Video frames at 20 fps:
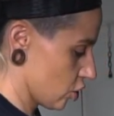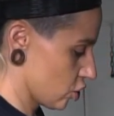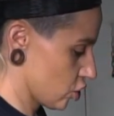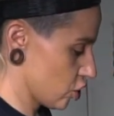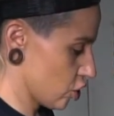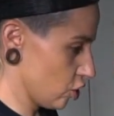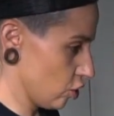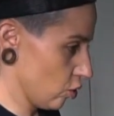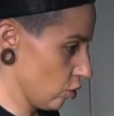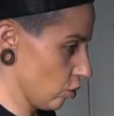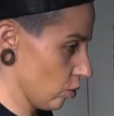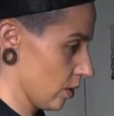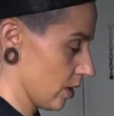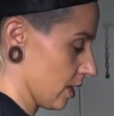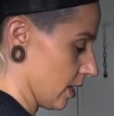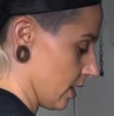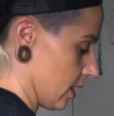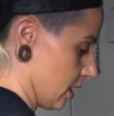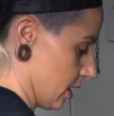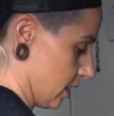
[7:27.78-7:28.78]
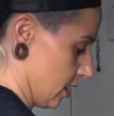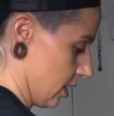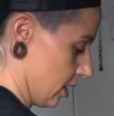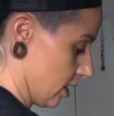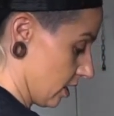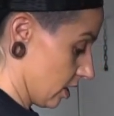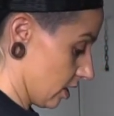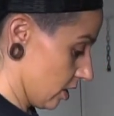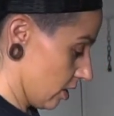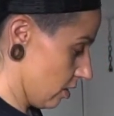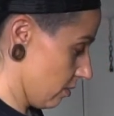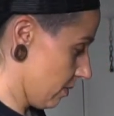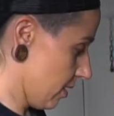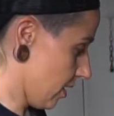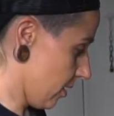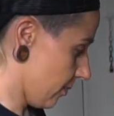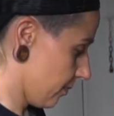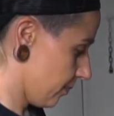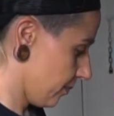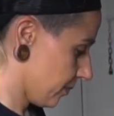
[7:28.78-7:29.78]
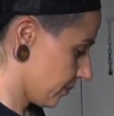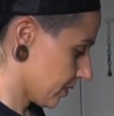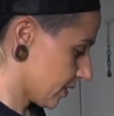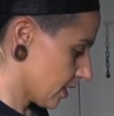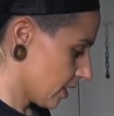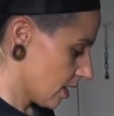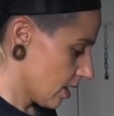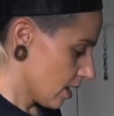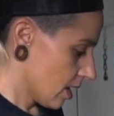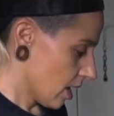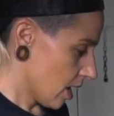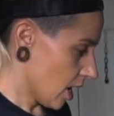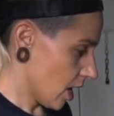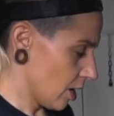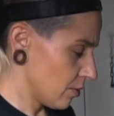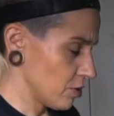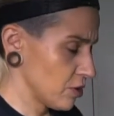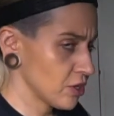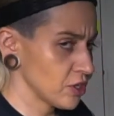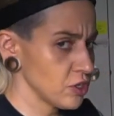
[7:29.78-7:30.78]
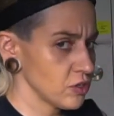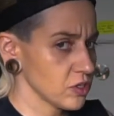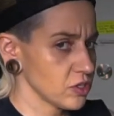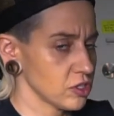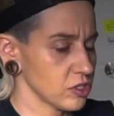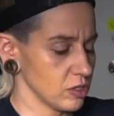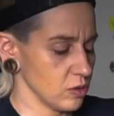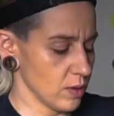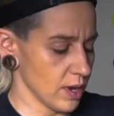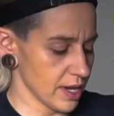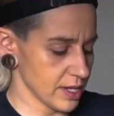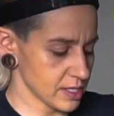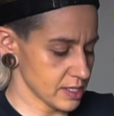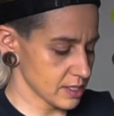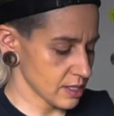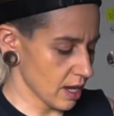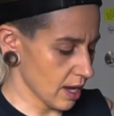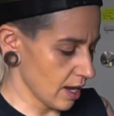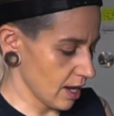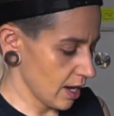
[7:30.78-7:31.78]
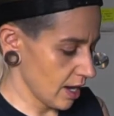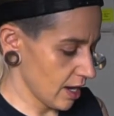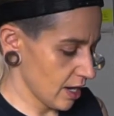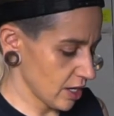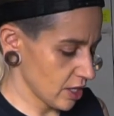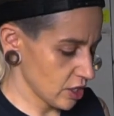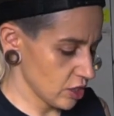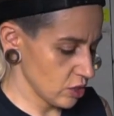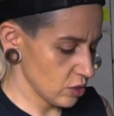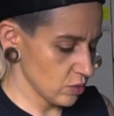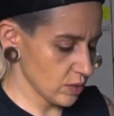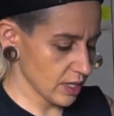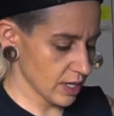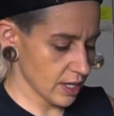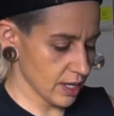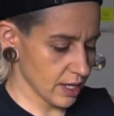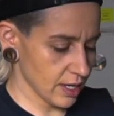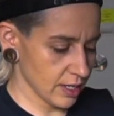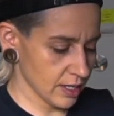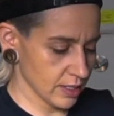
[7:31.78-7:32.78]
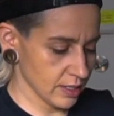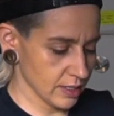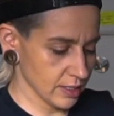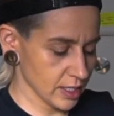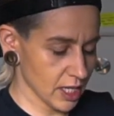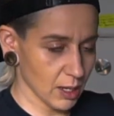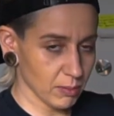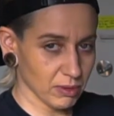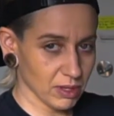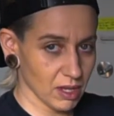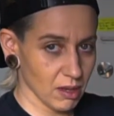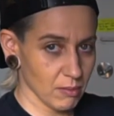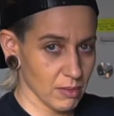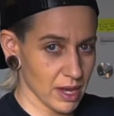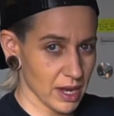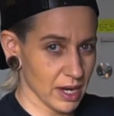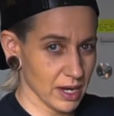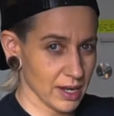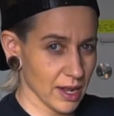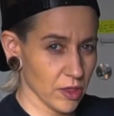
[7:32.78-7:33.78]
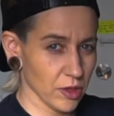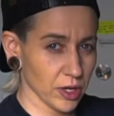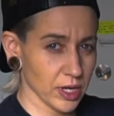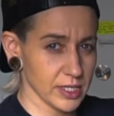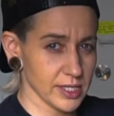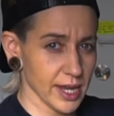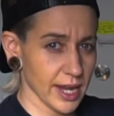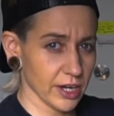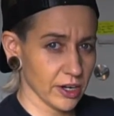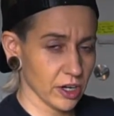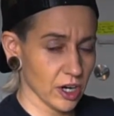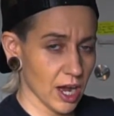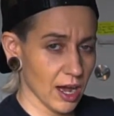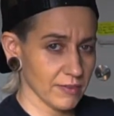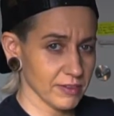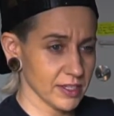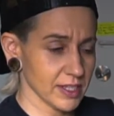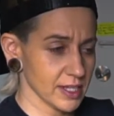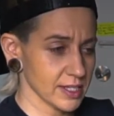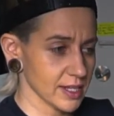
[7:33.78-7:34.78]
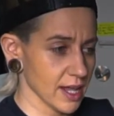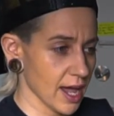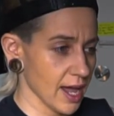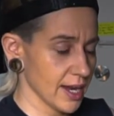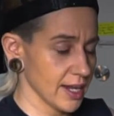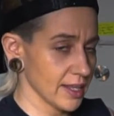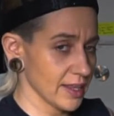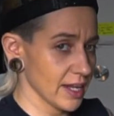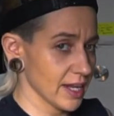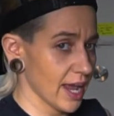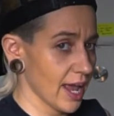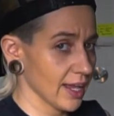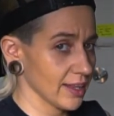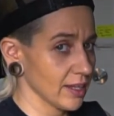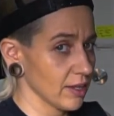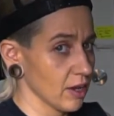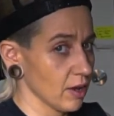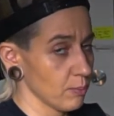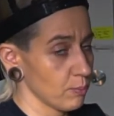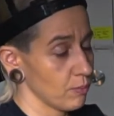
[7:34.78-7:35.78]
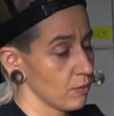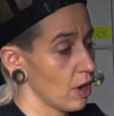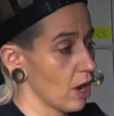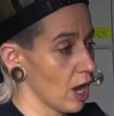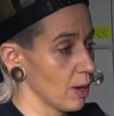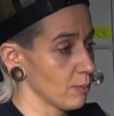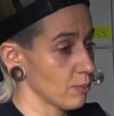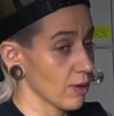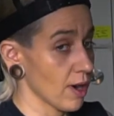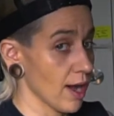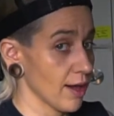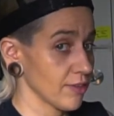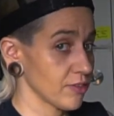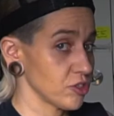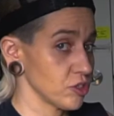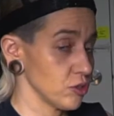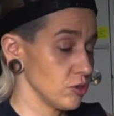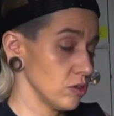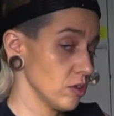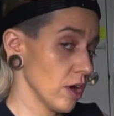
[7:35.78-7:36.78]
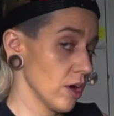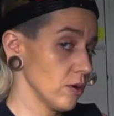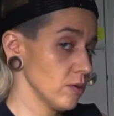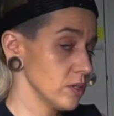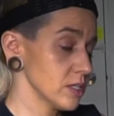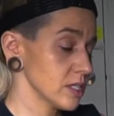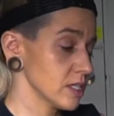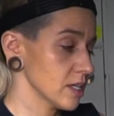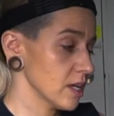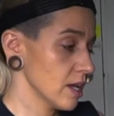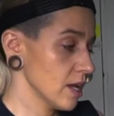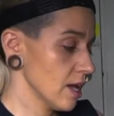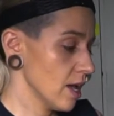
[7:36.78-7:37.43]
to your meal. Um, you can do this two ways. Uh, you can keep them in another container off to the side and then add the hot broth to those